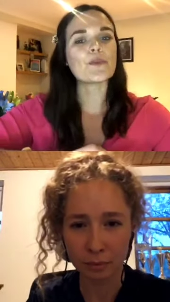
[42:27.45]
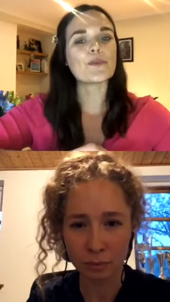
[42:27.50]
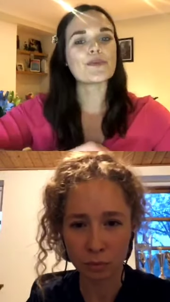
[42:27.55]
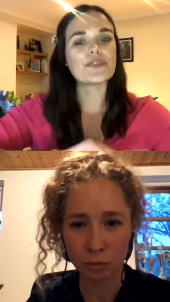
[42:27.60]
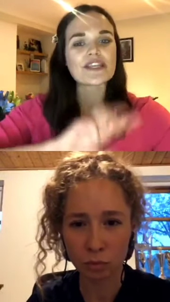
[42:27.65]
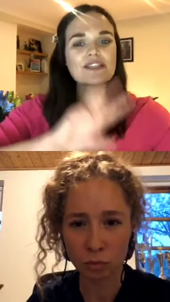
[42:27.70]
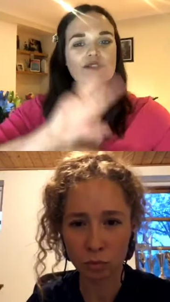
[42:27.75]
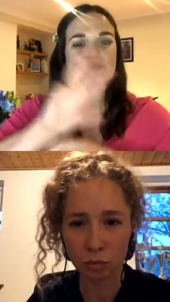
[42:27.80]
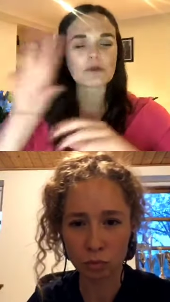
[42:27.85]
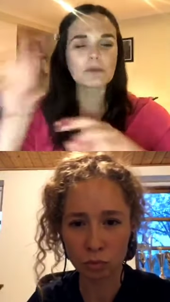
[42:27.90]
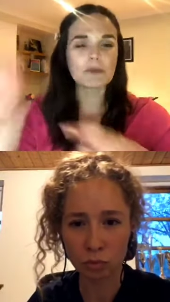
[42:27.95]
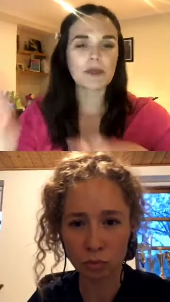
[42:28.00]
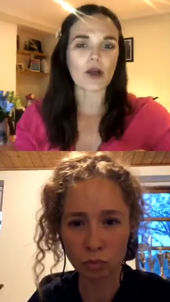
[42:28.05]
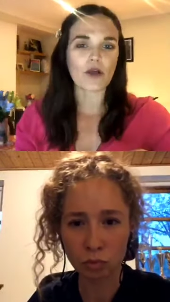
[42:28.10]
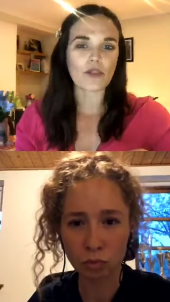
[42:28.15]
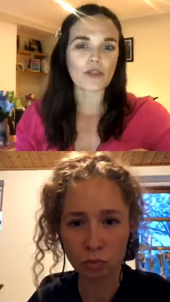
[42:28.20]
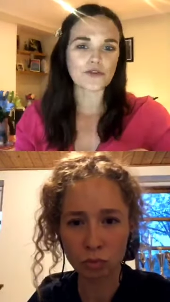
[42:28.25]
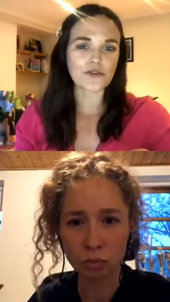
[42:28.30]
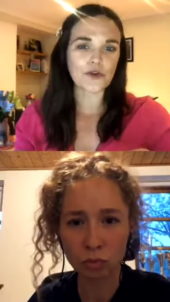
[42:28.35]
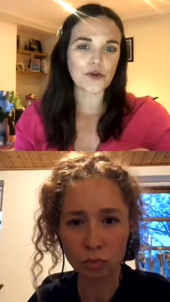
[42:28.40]
Speaker 1: This will be
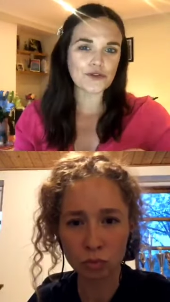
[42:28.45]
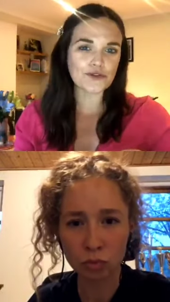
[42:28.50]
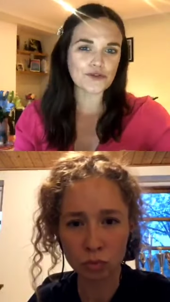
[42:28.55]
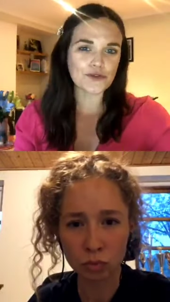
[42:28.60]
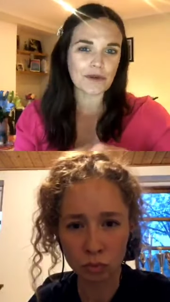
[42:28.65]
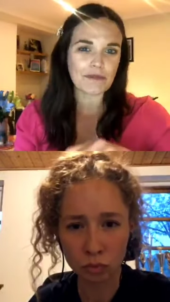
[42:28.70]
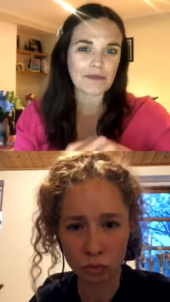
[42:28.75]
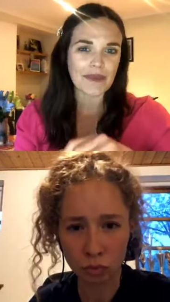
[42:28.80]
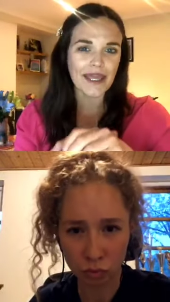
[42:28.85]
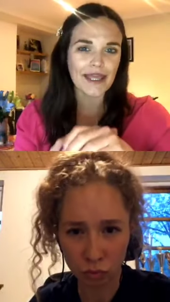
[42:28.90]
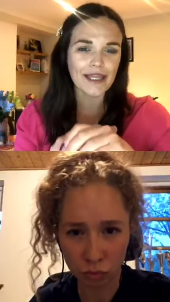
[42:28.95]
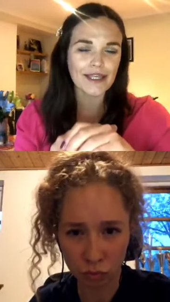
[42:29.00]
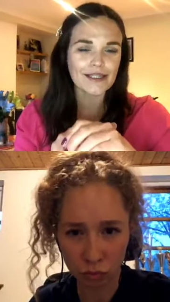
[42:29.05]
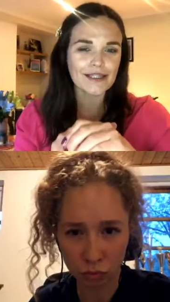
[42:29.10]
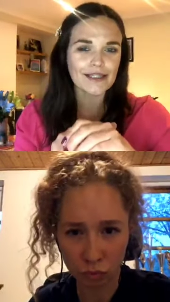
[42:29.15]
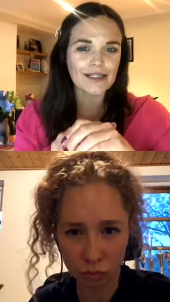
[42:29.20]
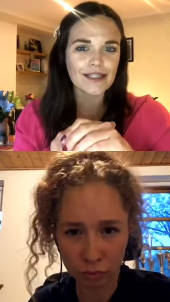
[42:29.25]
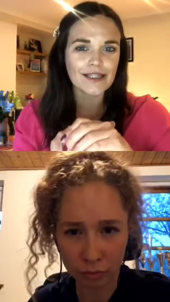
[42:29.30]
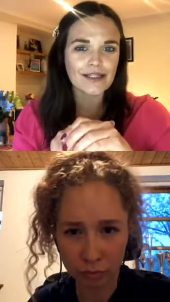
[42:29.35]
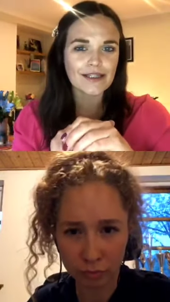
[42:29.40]
on the Vox
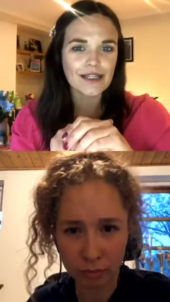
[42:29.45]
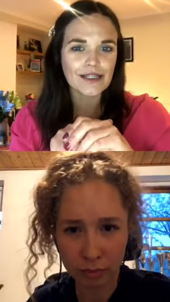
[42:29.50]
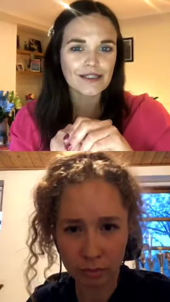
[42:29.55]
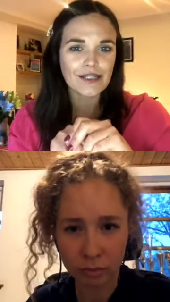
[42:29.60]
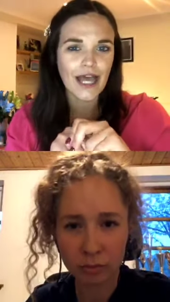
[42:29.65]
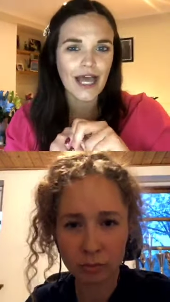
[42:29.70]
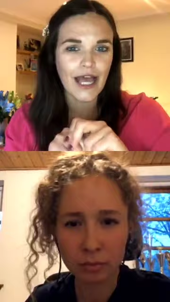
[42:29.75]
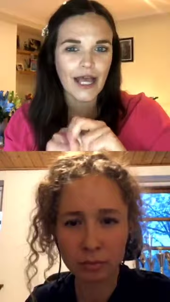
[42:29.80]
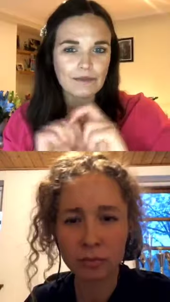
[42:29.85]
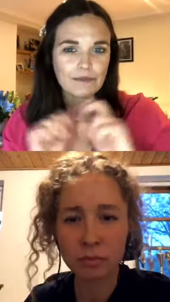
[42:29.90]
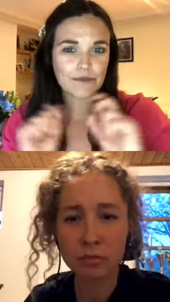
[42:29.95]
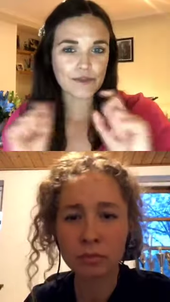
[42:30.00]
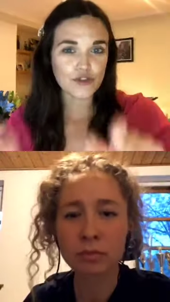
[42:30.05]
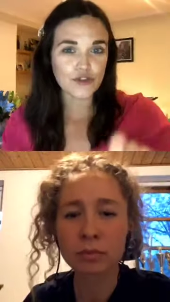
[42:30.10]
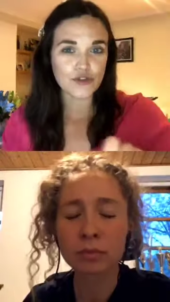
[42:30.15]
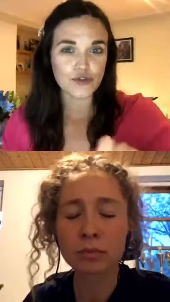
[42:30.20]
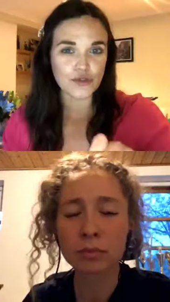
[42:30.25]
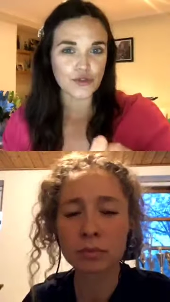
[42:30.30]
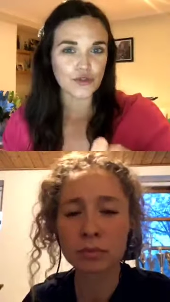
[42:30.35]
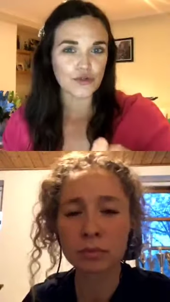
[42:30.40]
Women
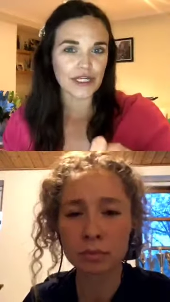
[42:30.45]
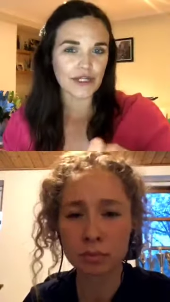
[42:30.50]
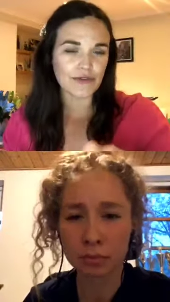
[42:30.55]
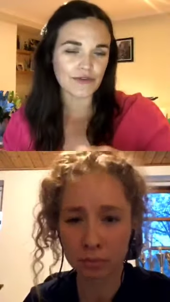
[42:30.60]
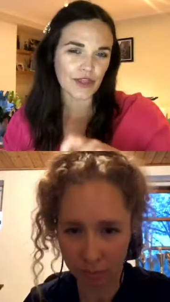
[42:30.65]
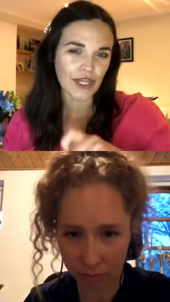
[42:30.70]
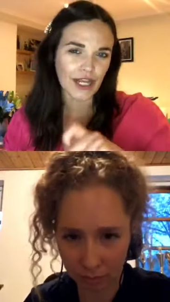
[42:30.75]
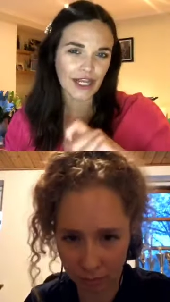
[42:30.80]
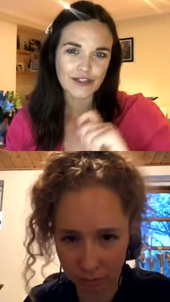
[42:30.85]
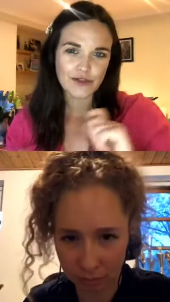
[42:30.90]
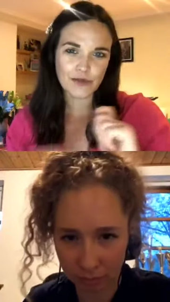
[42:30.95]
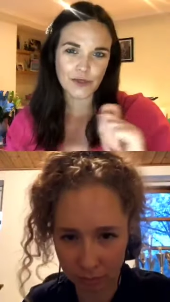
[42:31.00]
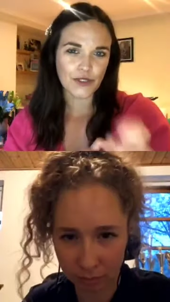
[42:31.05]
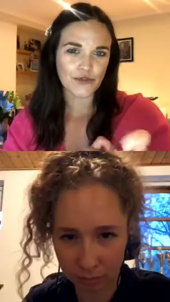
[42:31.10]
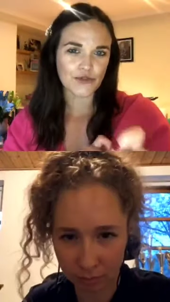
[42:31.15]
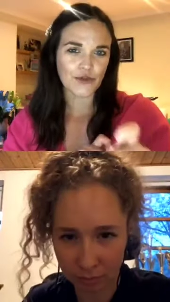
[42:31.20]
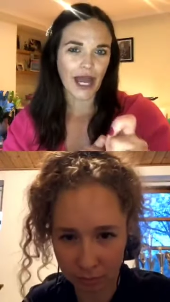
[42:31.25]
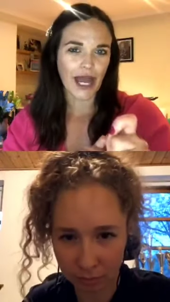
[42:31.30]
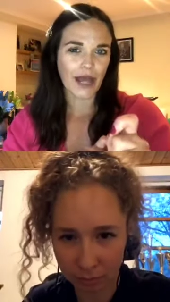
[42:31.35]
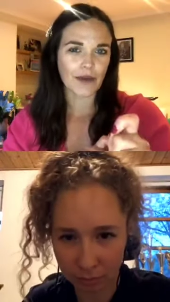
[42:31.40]
story for the next
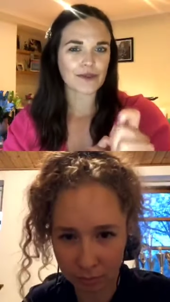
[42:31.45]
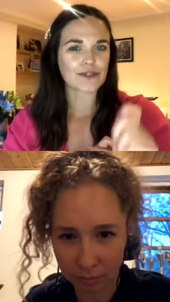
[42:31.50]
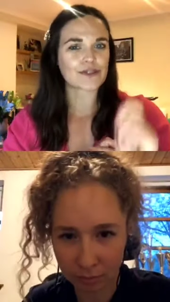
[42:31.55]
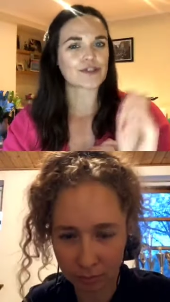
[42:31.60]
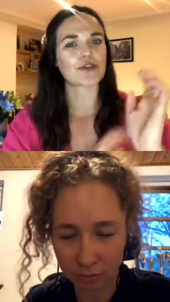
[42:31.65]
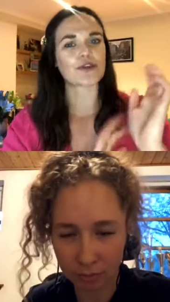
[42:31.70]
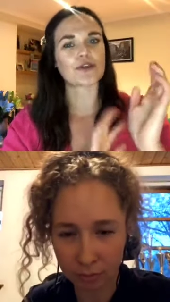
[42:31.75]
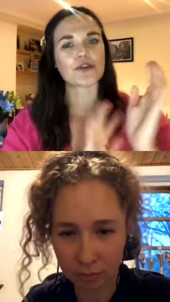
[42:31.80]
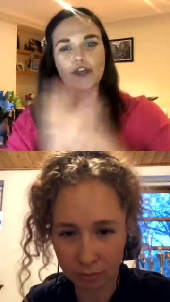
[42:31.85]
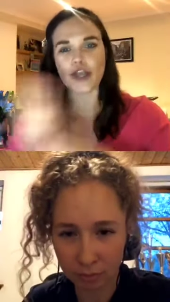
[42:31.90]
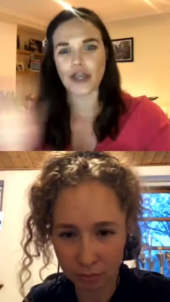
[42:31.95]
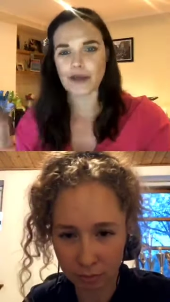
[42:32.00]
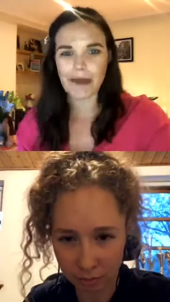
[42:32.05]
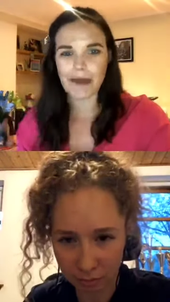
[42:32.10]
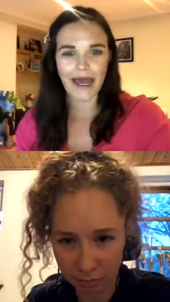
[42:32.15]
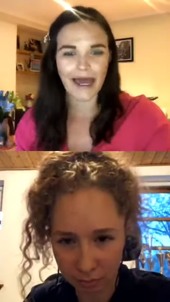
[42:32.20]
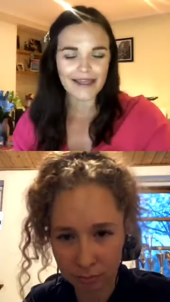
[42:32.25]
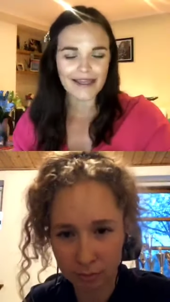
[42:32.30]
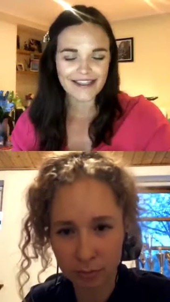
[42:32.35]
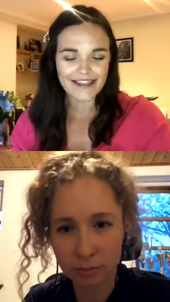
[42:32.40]
24 hours, so you can go
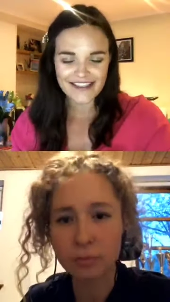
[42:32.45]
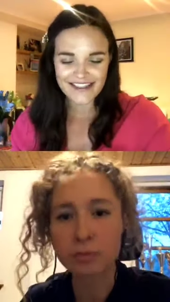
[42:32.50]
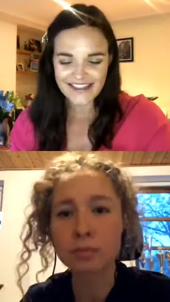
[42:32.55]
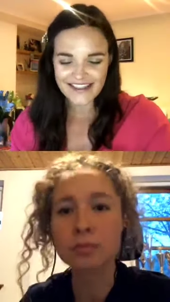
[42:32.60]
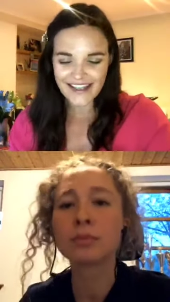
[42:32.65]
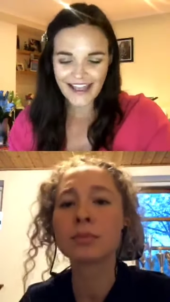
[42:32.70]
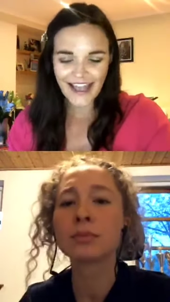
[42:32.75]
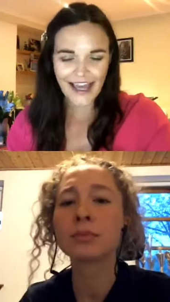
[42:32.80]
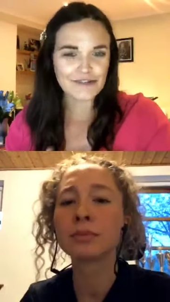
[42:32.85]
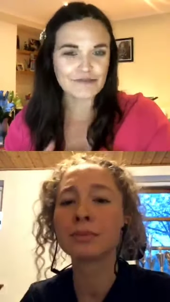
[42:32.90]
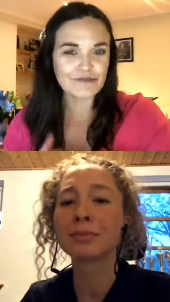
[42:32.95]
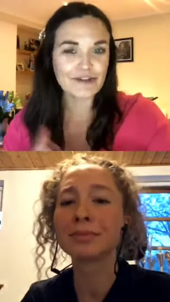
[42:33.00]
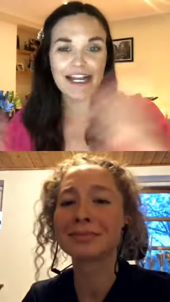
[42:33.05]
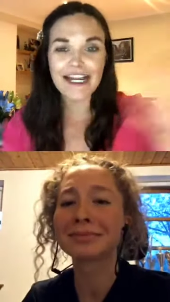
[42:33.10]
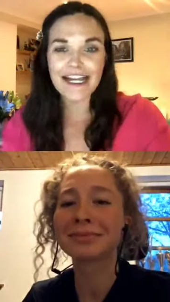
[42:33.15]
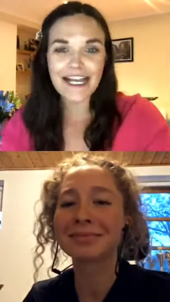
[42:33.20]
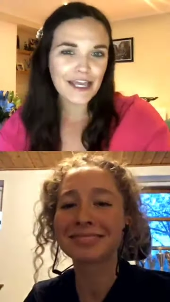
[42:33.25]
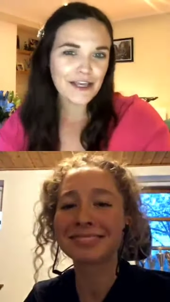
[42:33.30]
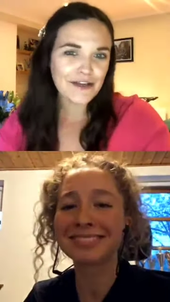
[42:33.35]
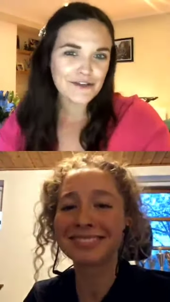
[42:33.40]
back and
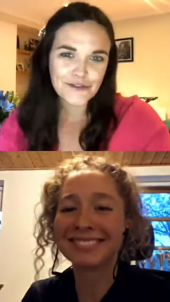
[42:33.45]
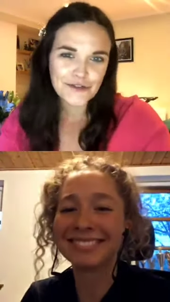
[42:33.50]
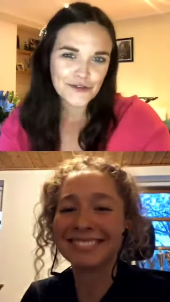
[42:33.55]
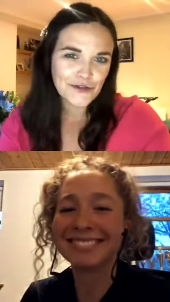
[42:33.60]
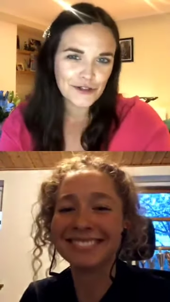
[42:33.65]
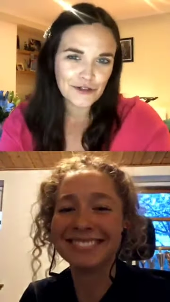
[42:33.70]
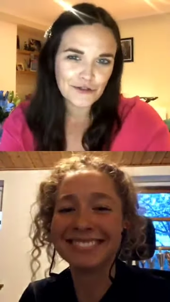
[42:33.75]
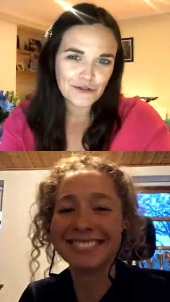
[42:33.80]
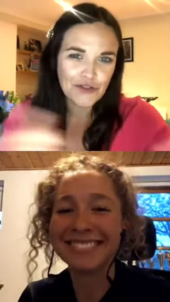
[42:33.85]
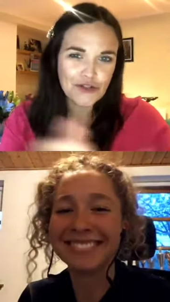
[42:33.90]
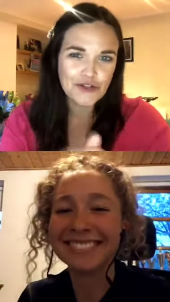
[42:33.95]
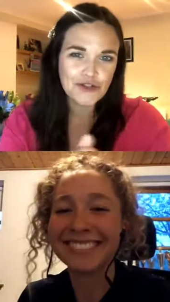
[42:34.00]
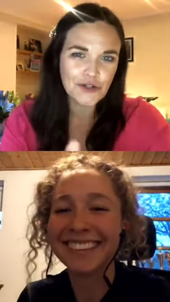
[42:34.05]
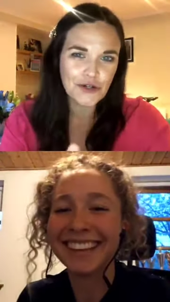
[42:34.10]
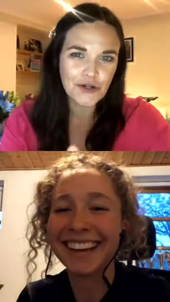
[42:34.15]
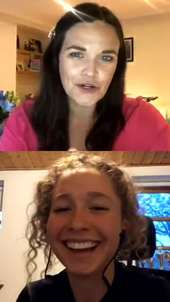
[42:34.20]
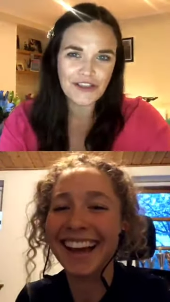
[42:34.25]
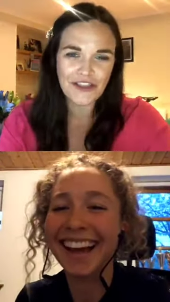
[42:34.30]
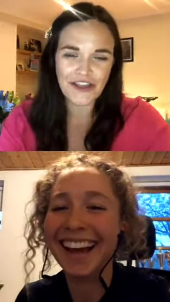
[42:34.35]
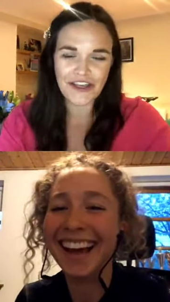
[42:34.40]
relive all of the
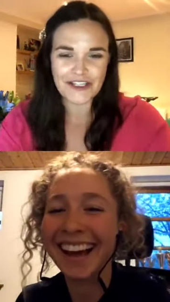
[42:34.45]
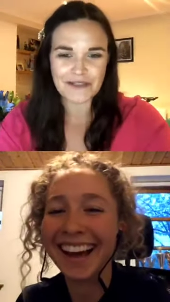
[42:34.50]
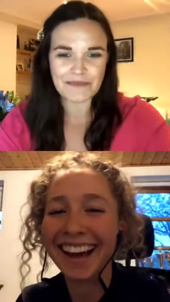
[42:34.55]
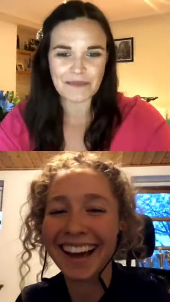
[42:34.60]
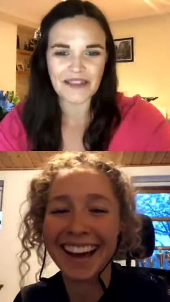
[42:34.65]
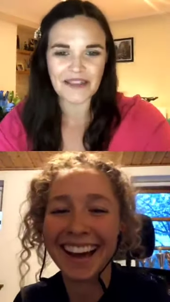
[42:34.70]
joy that has been